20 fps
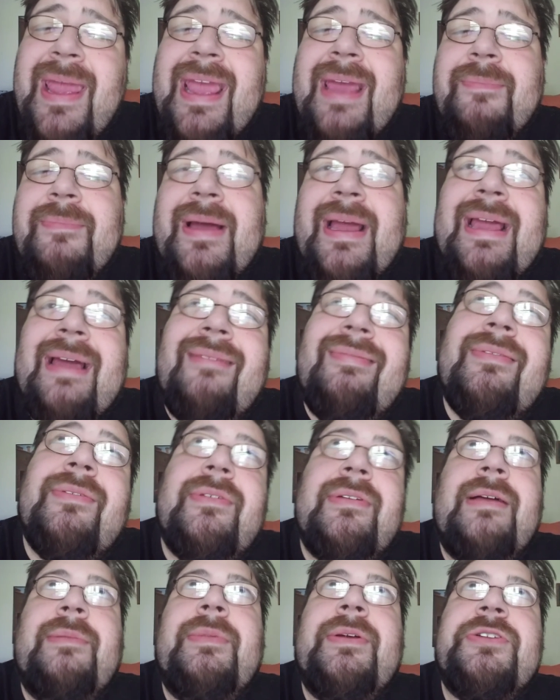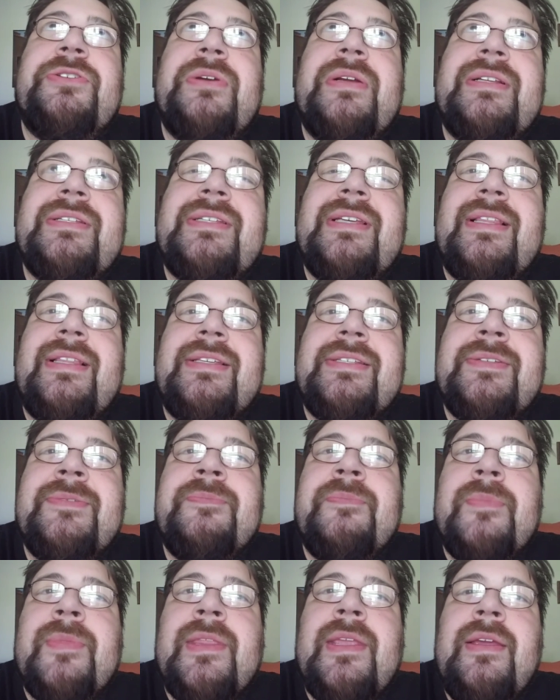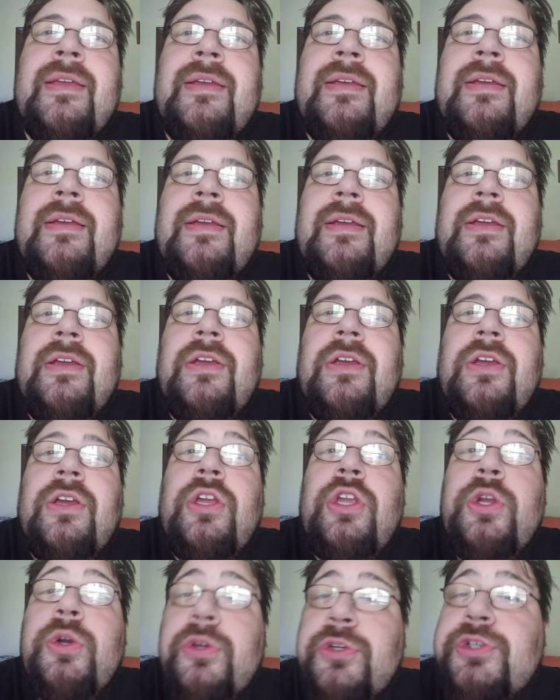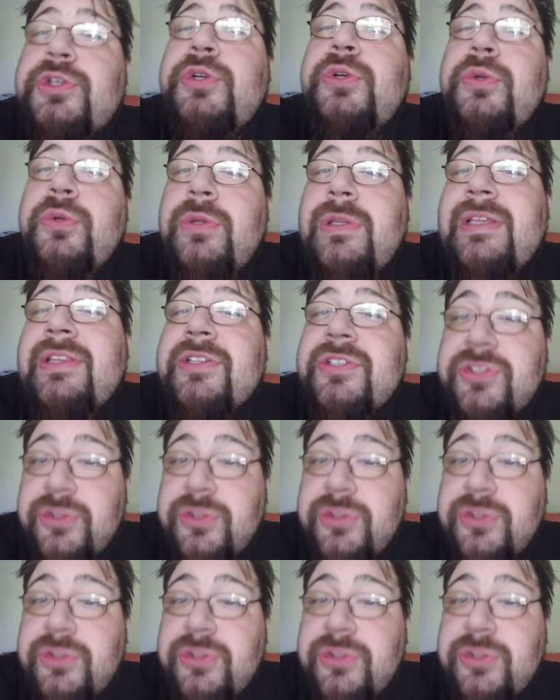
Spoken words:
how am I trying to say this? You're truly the